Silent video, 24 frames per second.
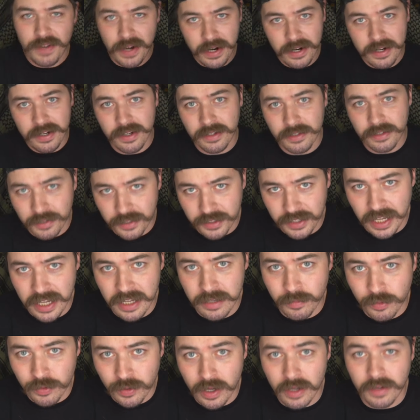Very
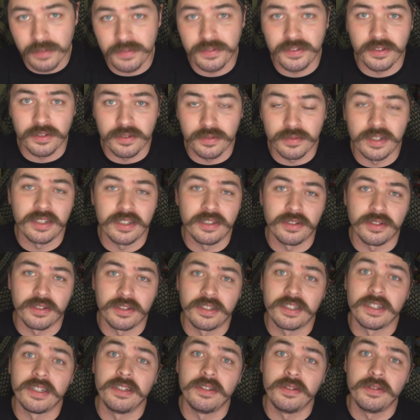understandable, Officer
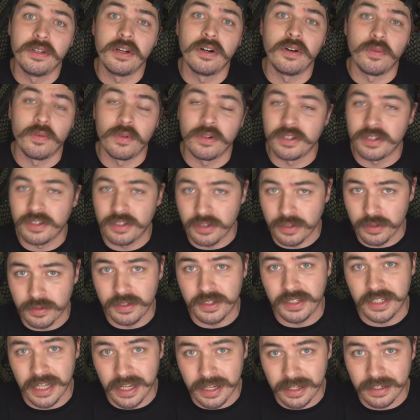Richardson. You don't want a dude
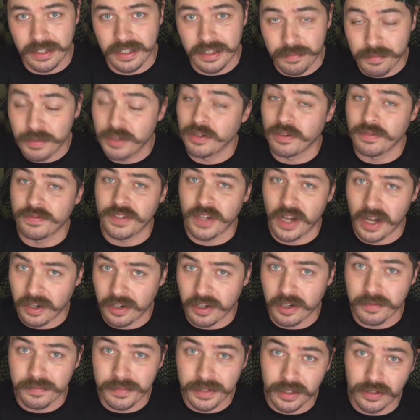standing in the middle of
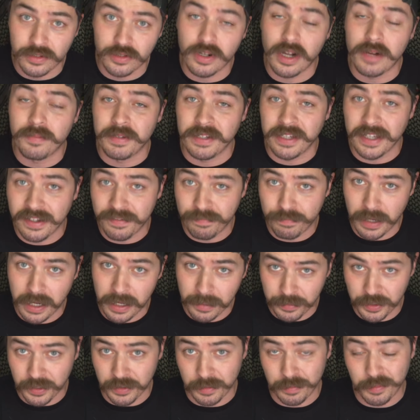Taco Bell dropping f
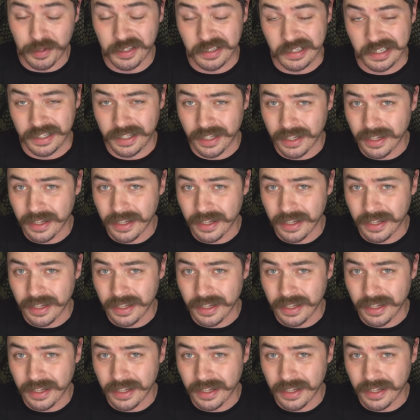bombs on a bunch of